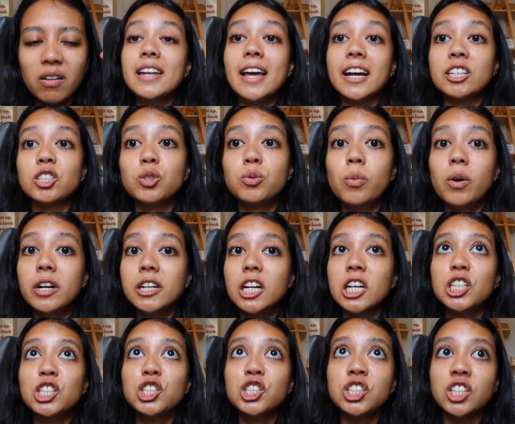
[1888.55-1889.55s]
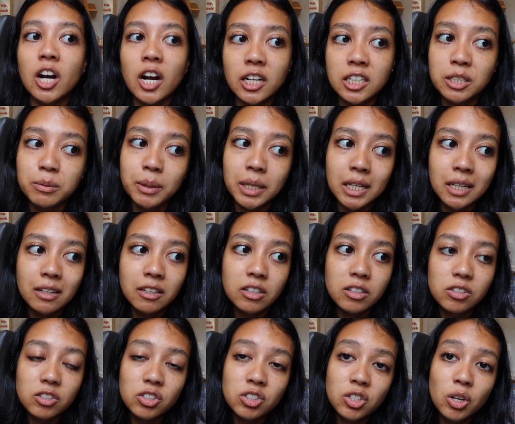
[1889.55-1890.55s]
Next one shocked me
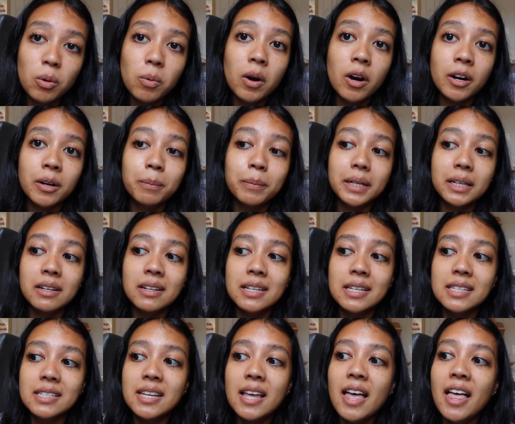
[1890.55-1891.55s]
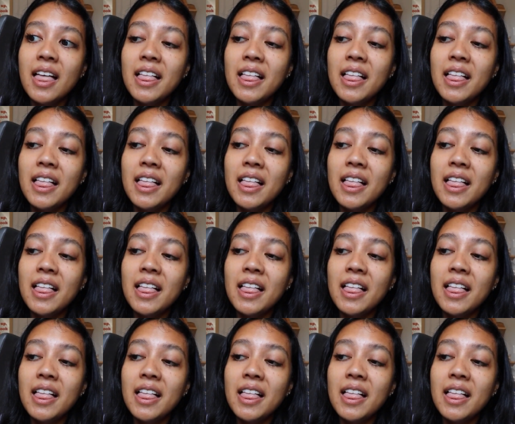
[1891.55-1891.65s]
so hard because